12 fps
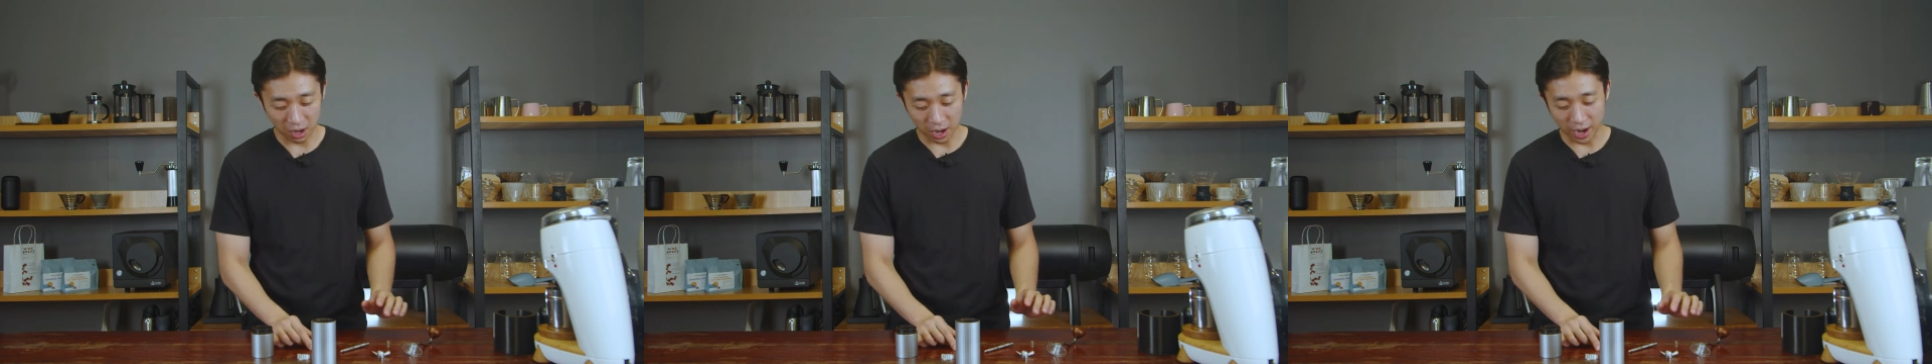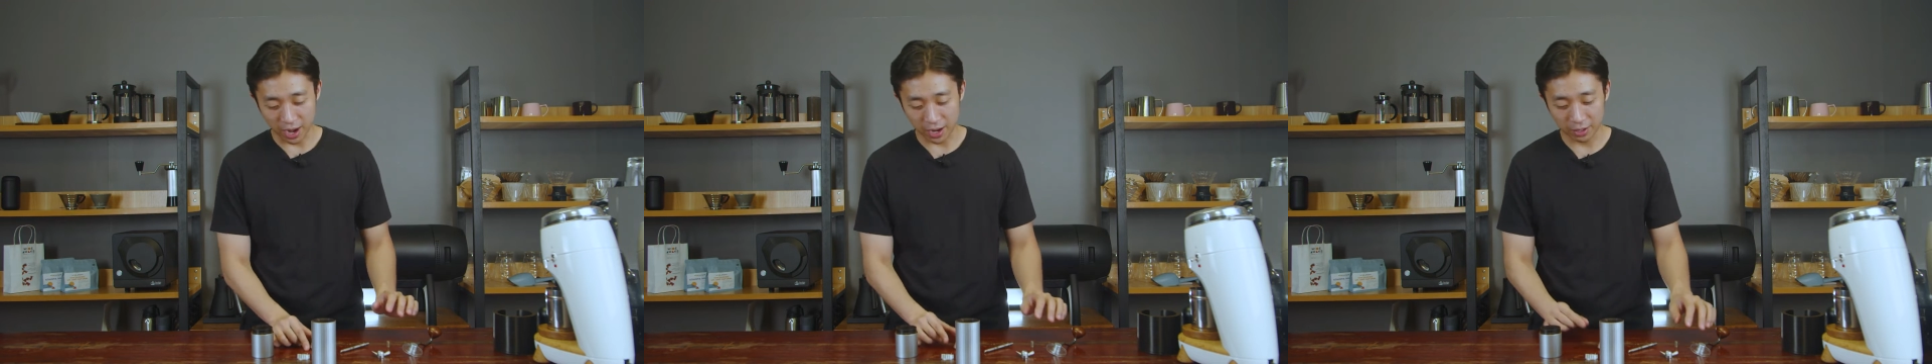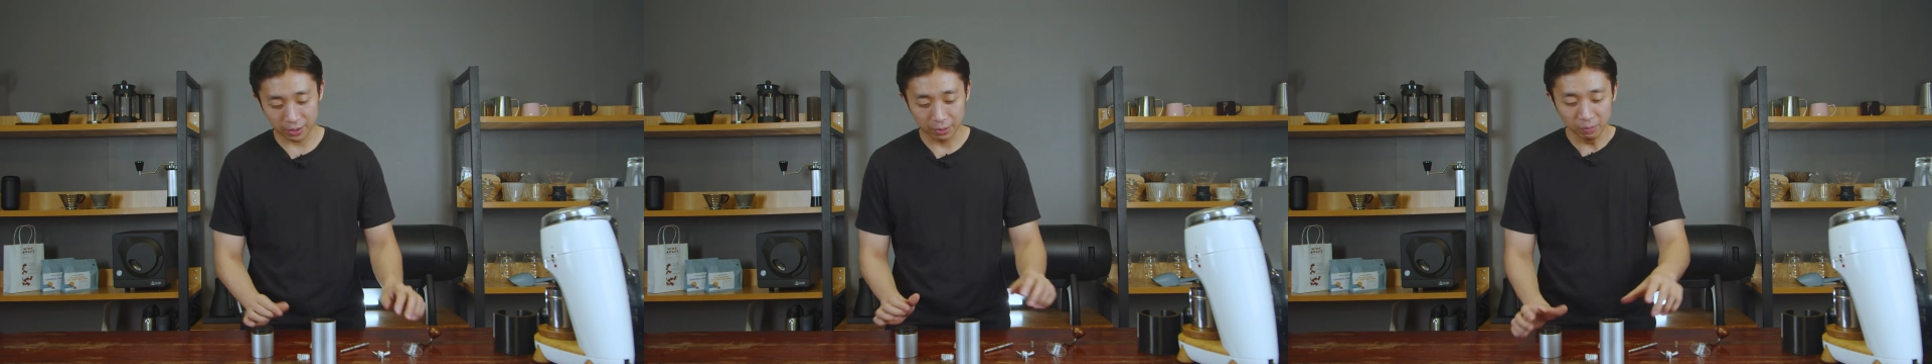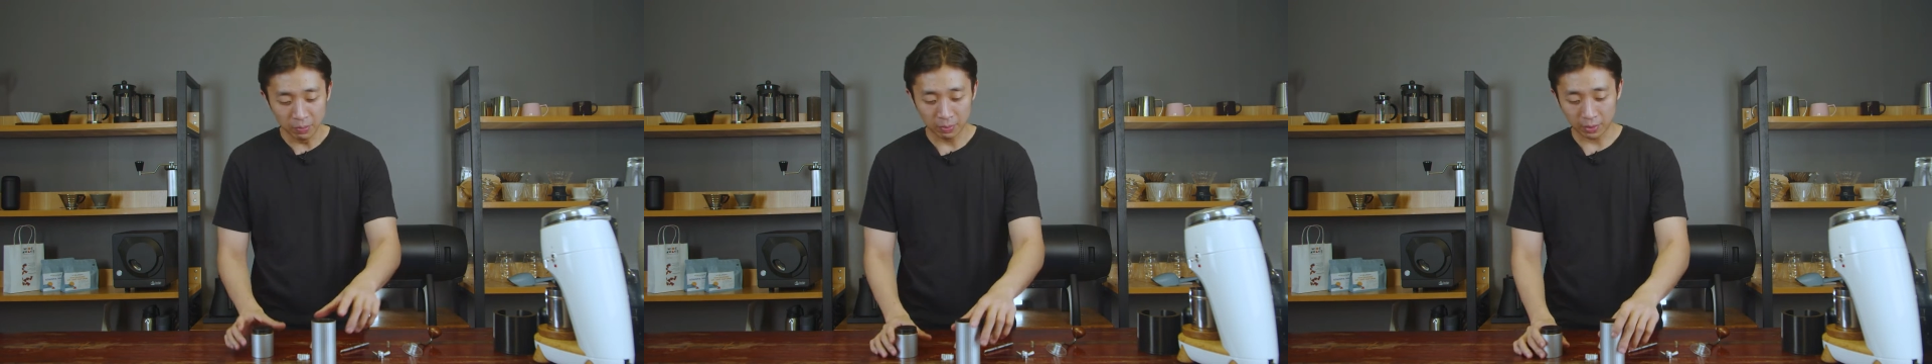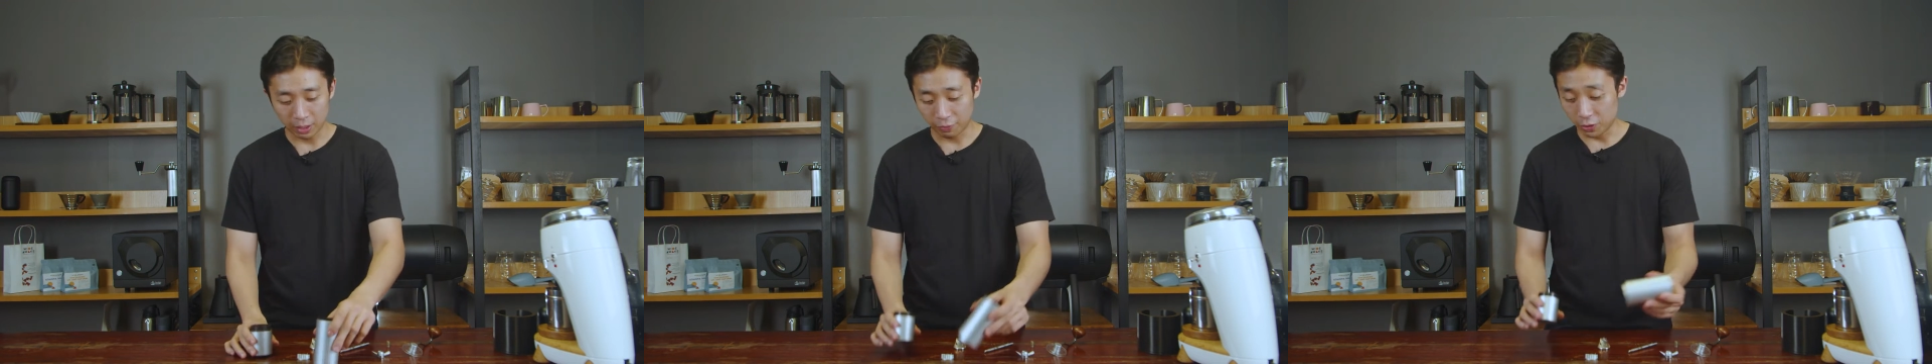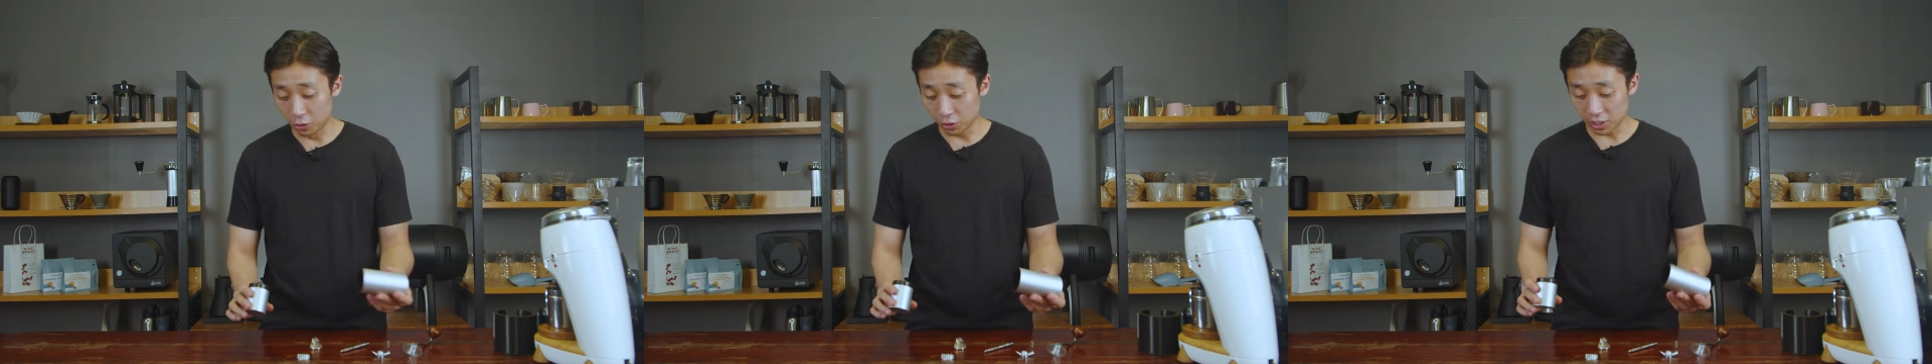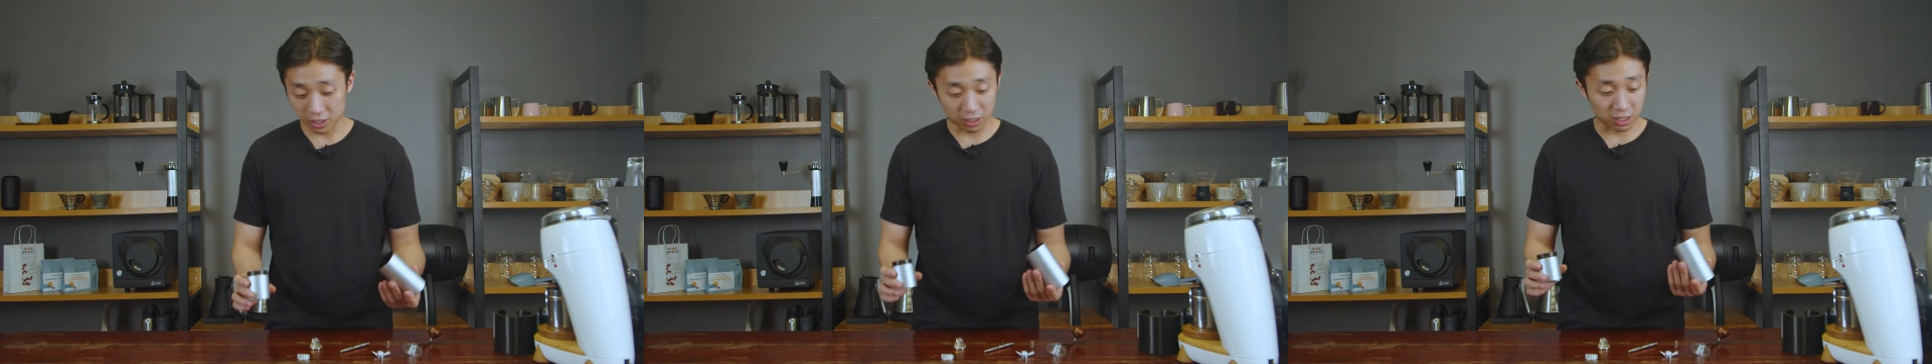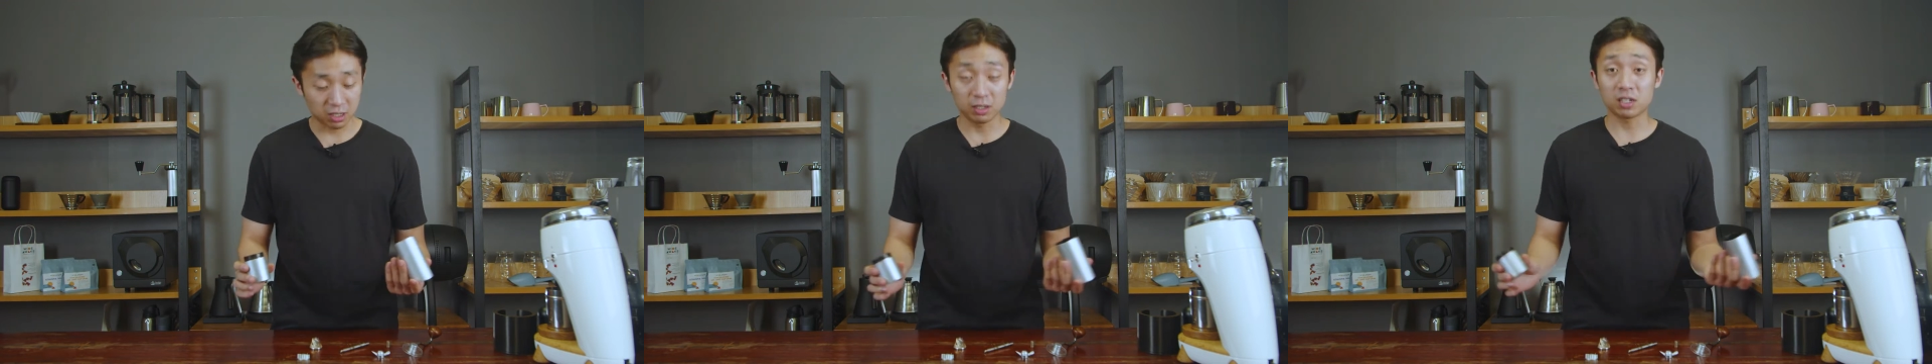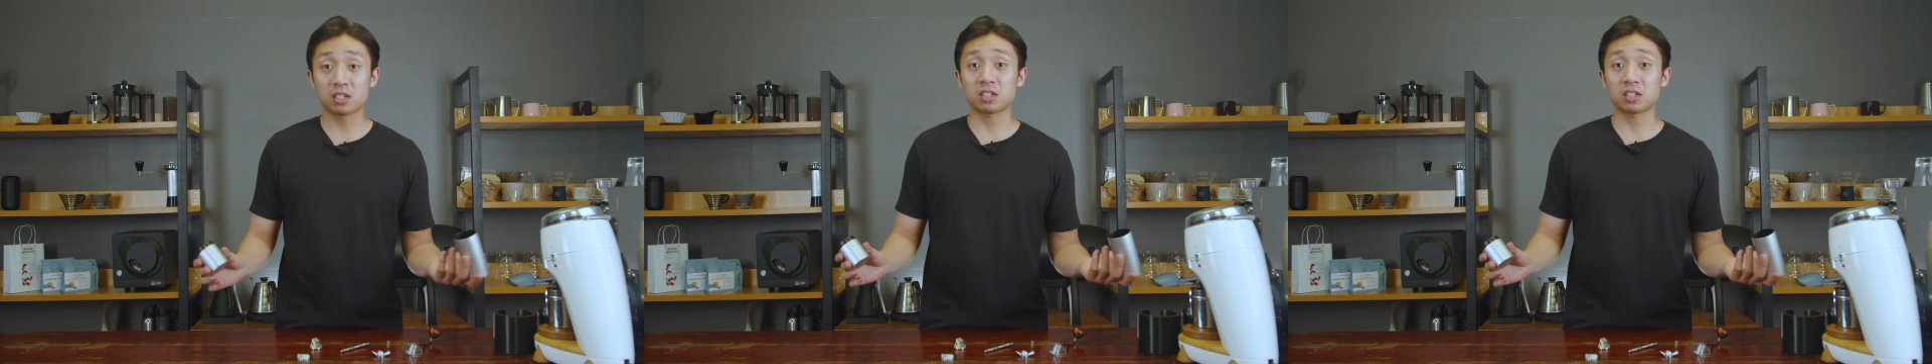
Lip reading: And if you notice, this